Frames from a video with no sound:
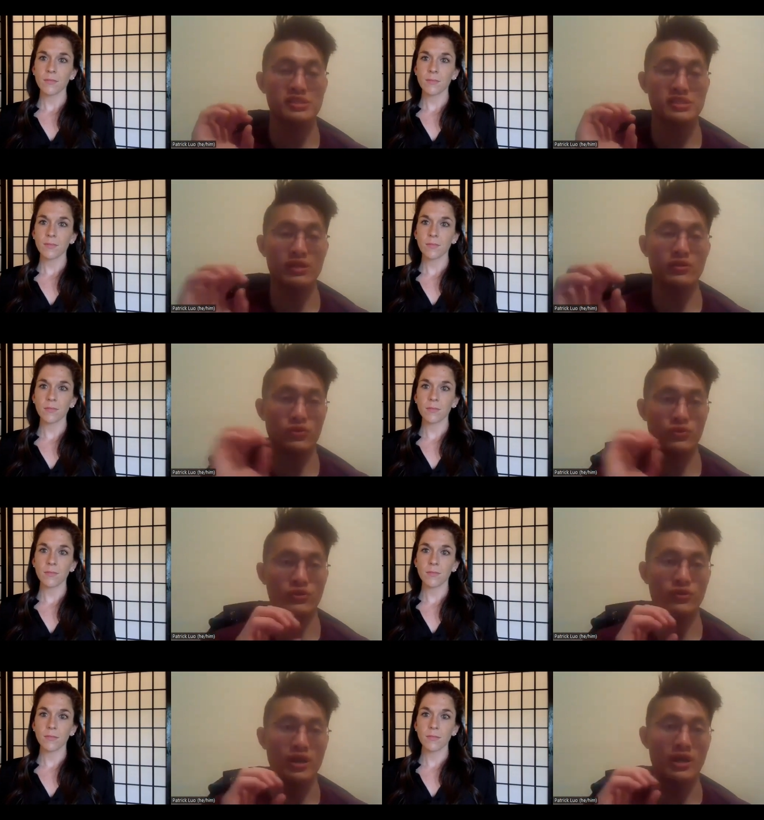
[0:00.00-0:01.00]
Speaker 1: it's
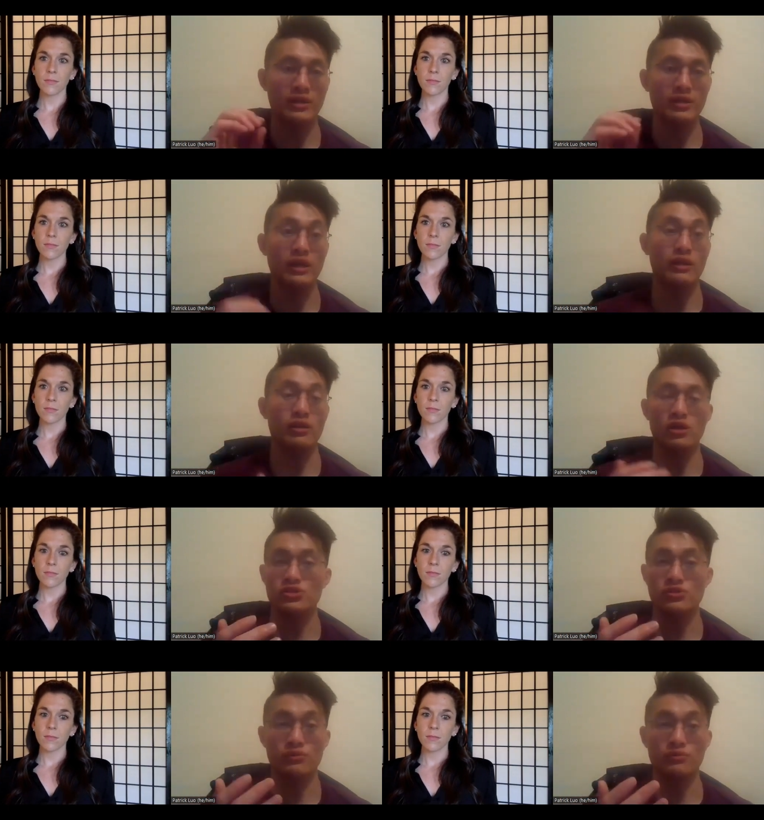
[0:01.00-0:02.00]
set earlier on
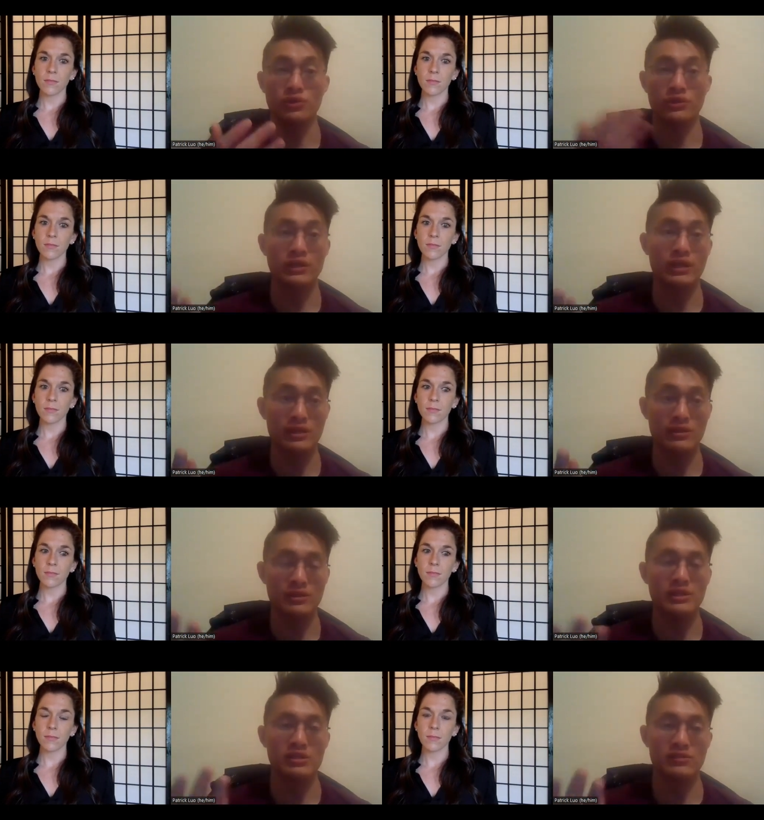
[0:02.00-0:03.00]
and also looking
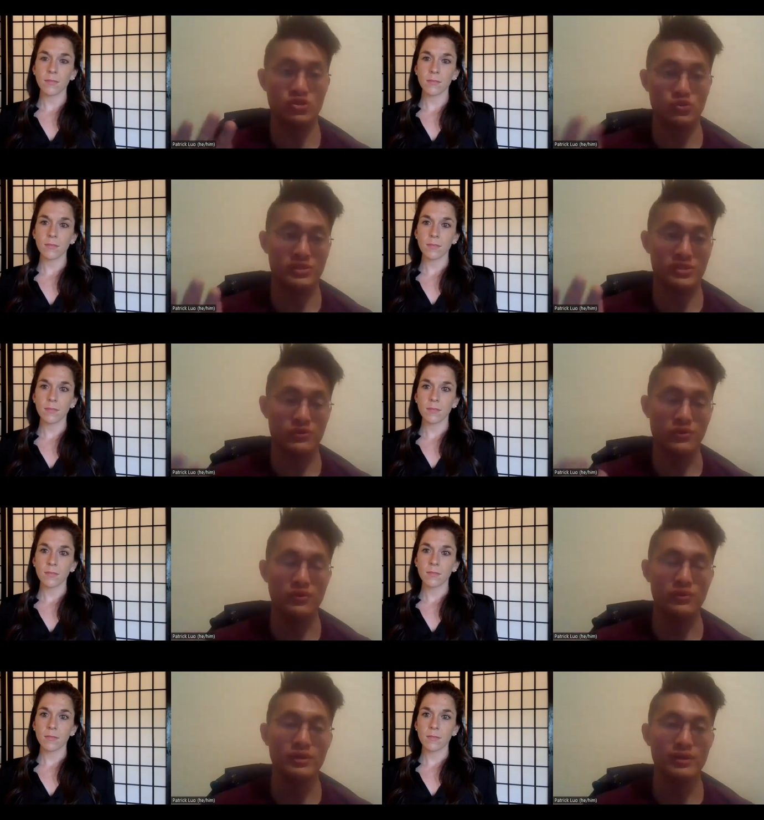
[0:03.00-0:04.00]
at the individual
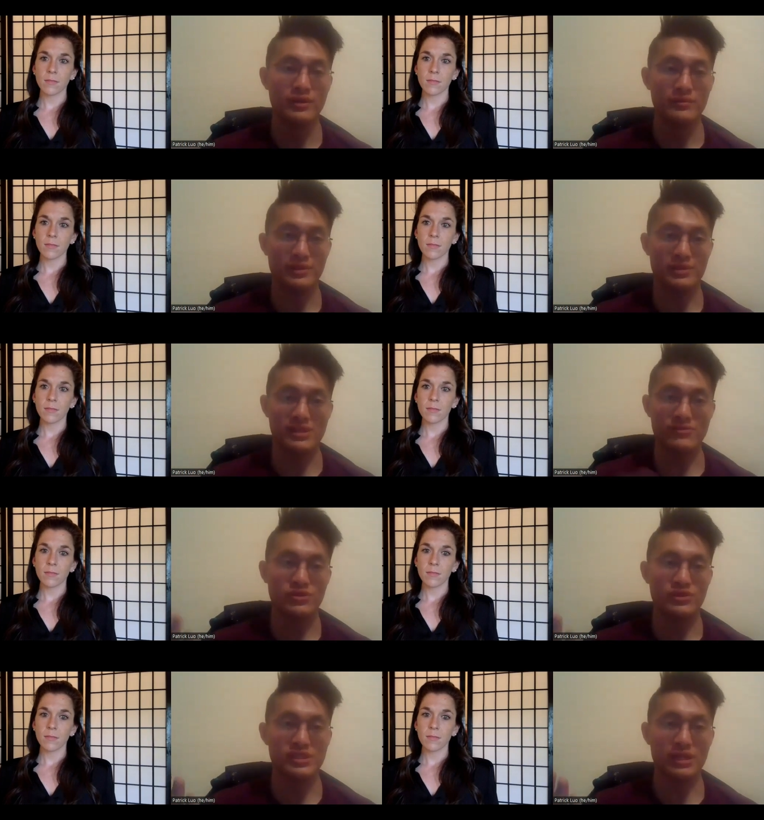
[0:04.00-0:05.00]
as a whole
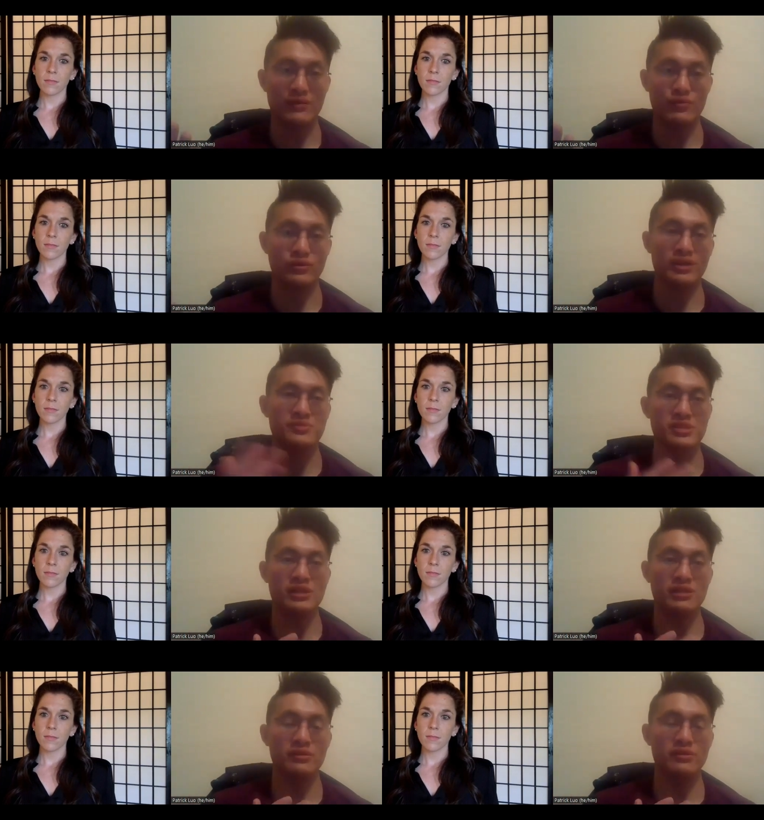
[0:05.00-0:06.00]
because after all, it's like everyone
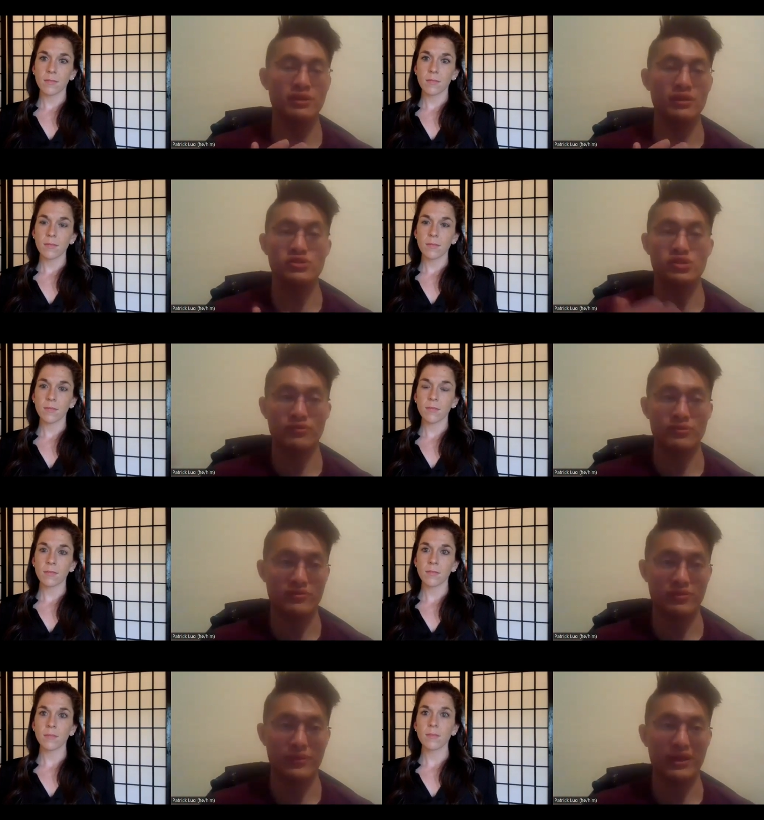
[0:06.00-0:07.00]
comes in, they all
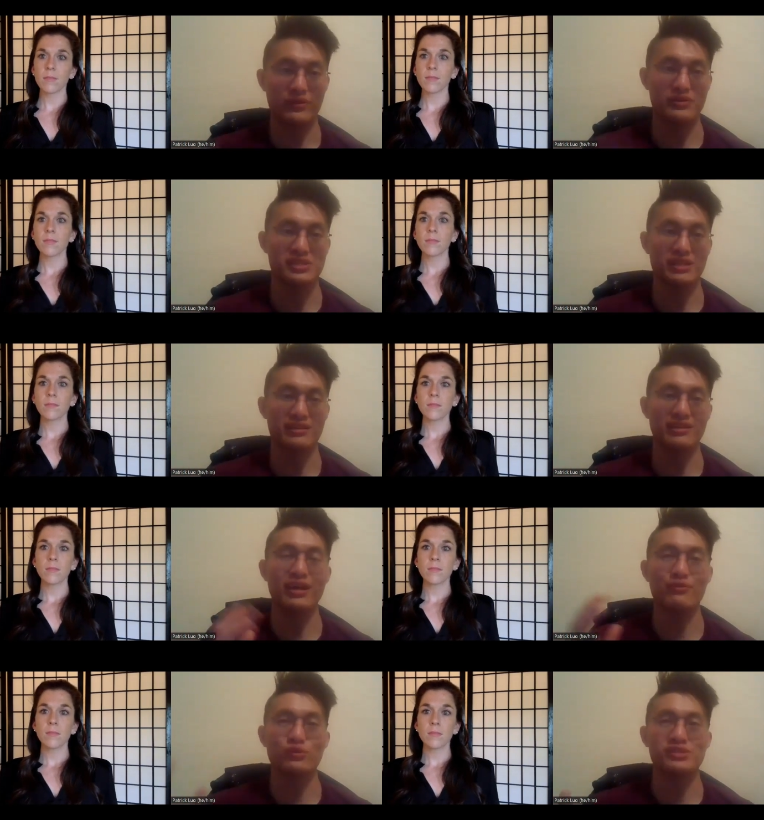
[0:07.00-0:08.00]
start from different backgrounds.
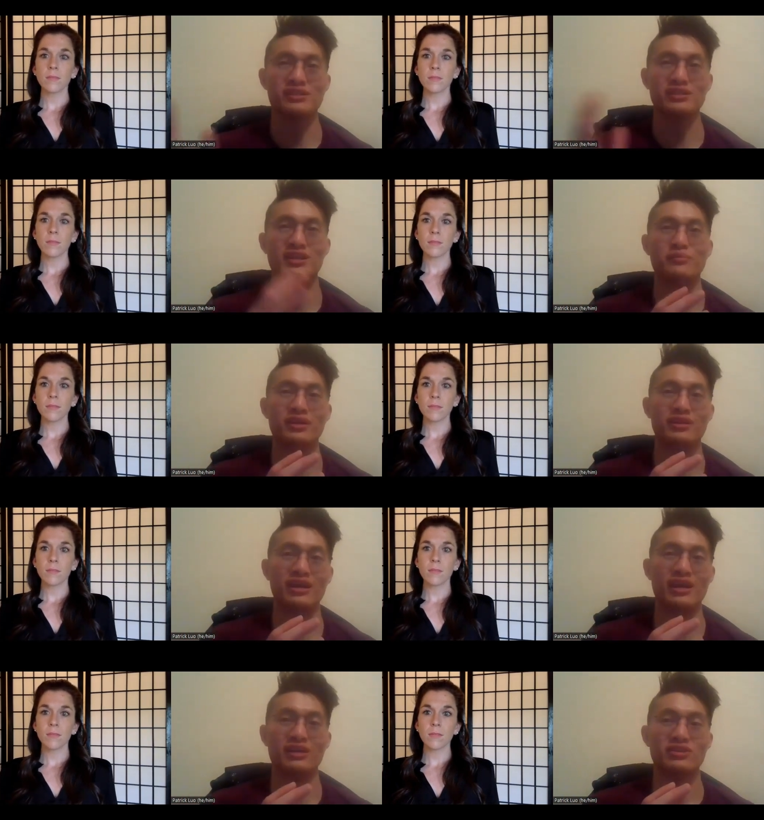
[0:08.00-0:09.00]
Like not everyone's going to
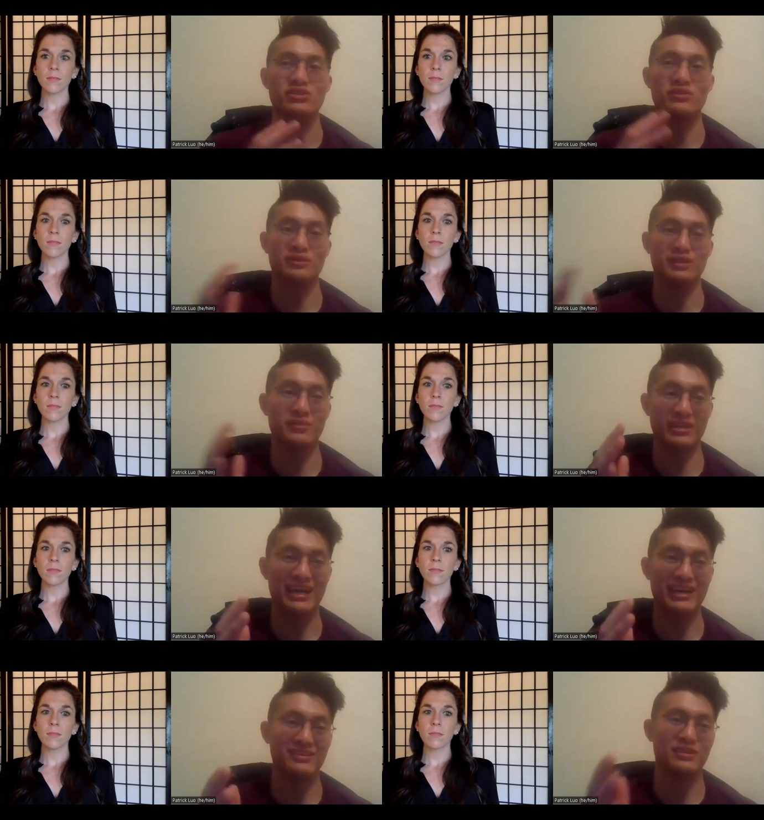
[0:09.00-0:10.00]
come in and they're an
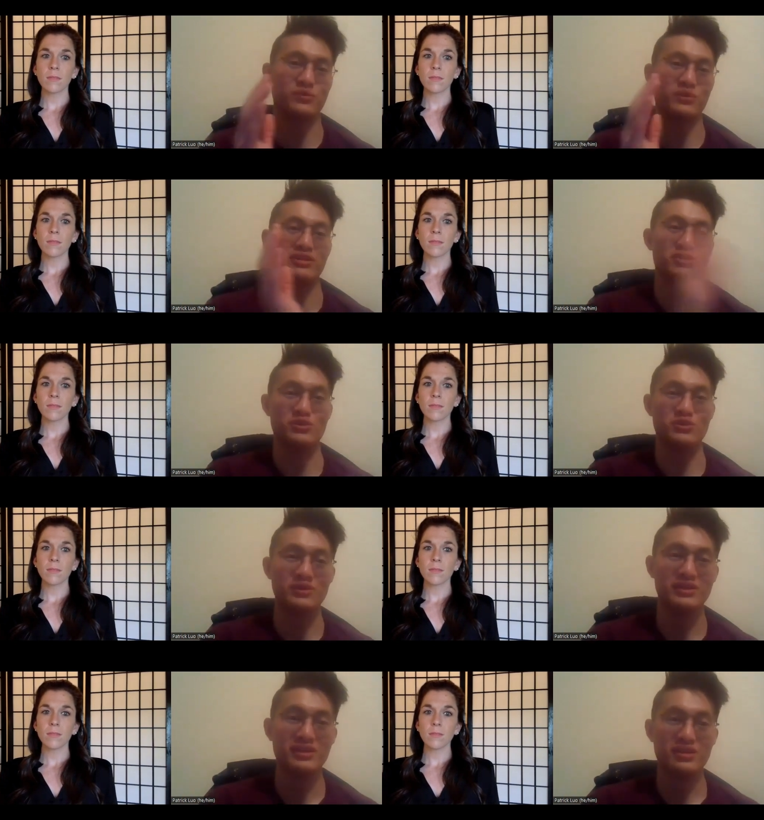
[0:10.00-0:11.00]
Olympic athlete ready
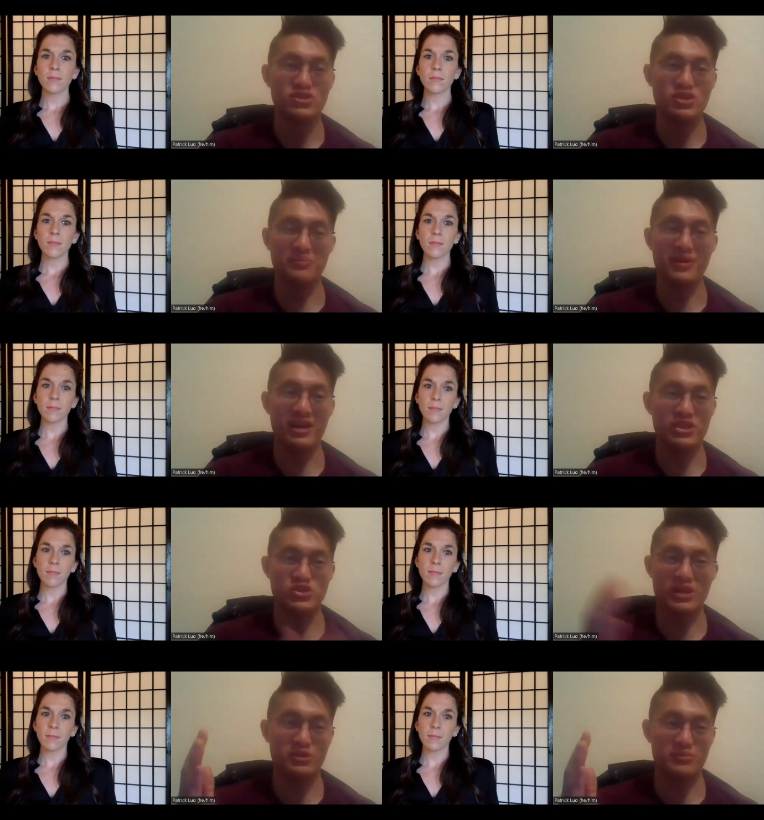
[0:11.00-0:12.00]
to jump
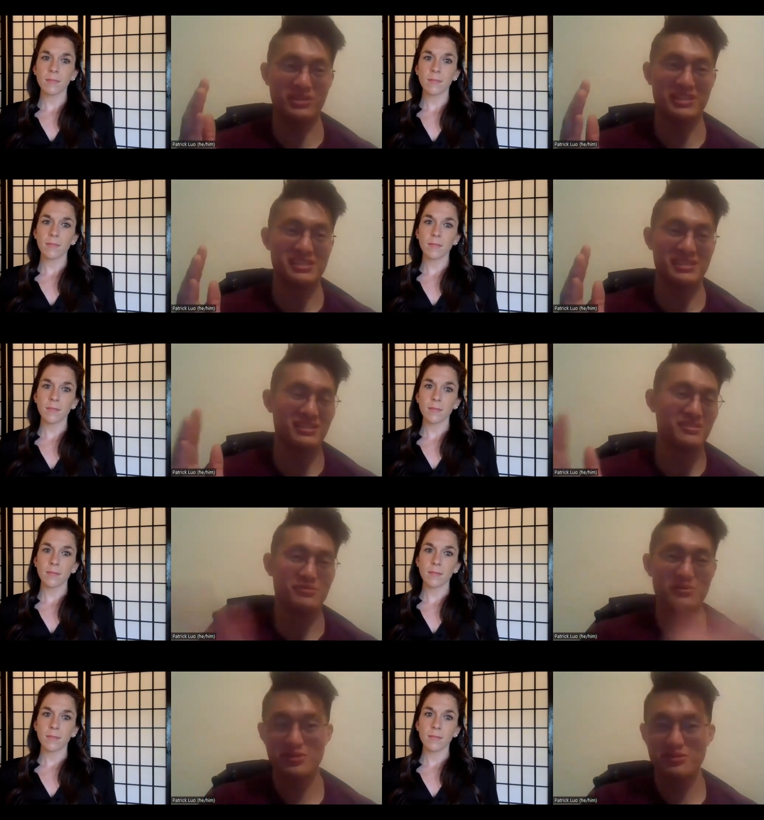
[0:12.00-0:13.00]
on, try their blades,
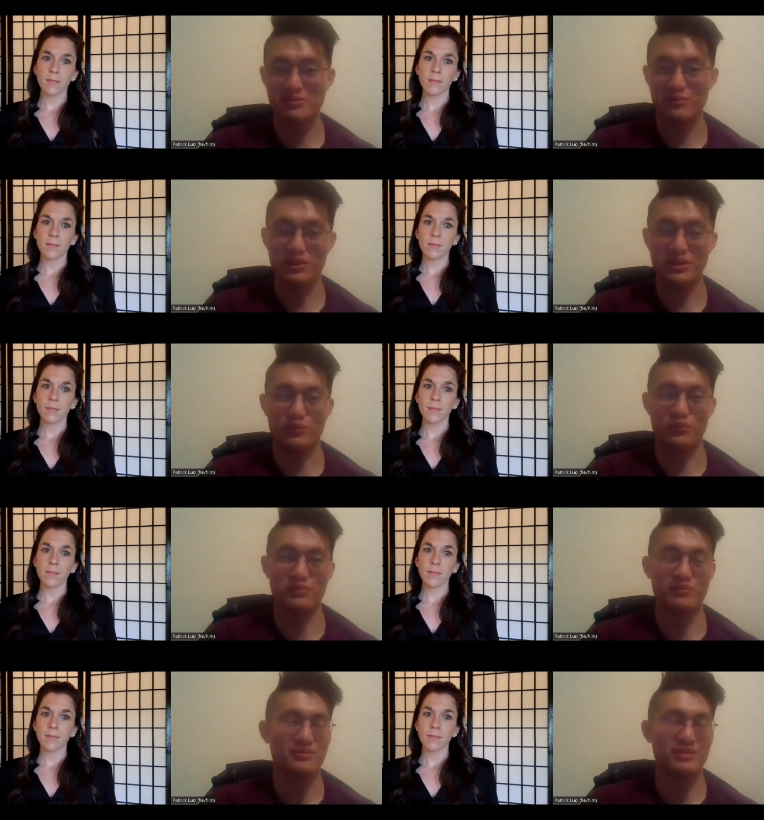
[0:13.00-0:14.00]
and win the